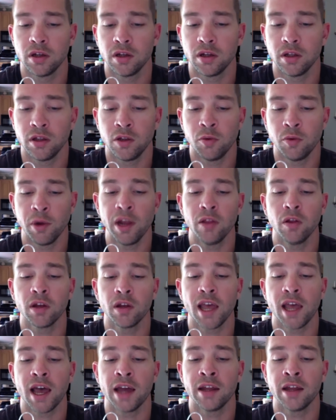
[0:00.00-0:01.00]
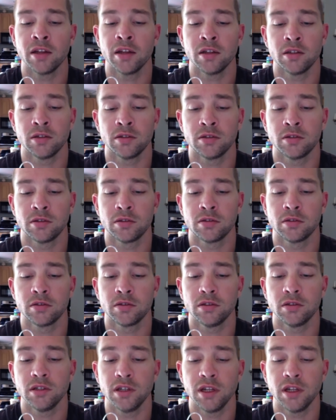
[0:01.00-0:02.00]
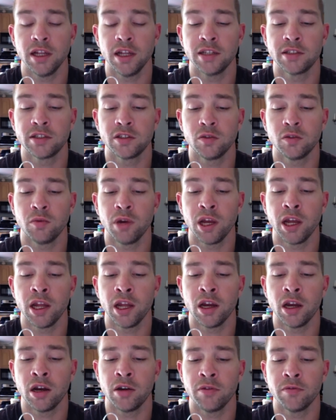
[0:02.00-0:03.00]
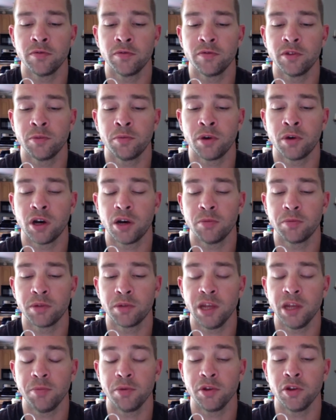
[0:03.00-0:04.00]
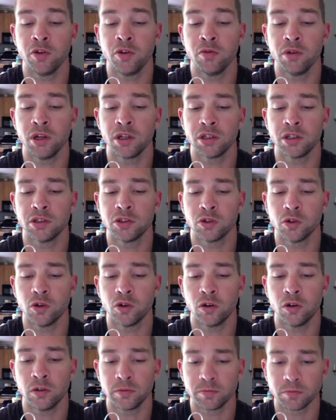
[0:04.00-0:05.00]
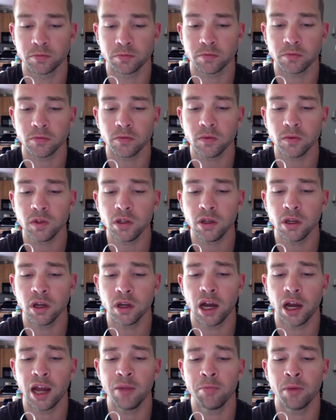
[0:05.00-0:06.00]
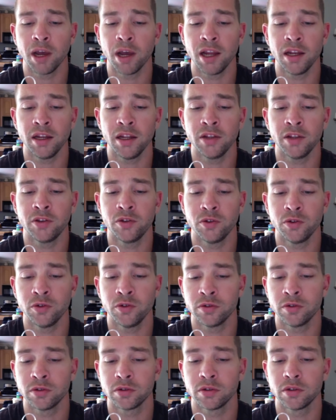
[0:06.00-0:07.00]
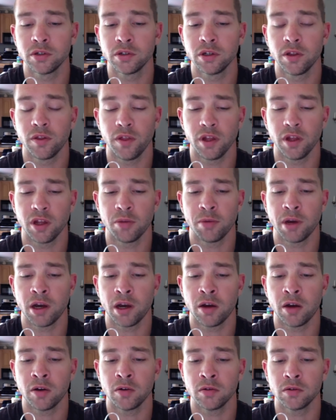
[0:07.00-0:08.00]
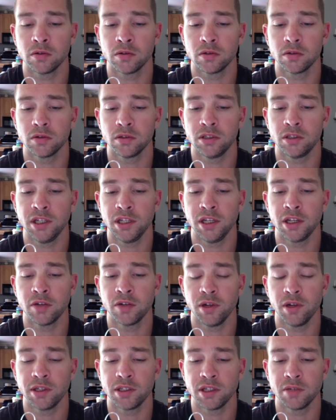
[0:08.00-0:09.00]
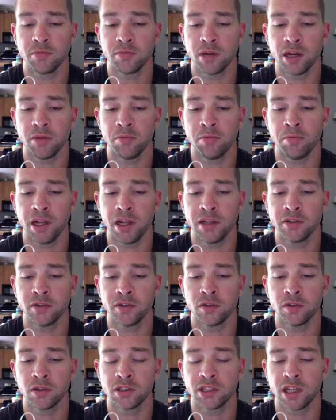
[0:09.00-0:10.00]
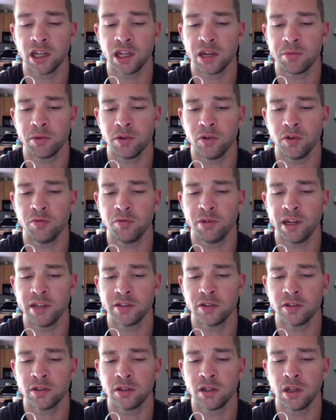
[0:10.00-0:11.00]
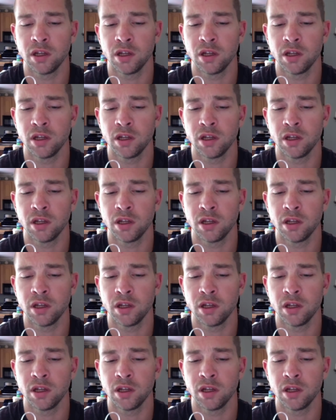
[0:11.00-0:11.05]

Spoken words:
the way I look at it, it's the way of the pump keeping you in control. I might need to think about decreasing my basal or setting up a new basal,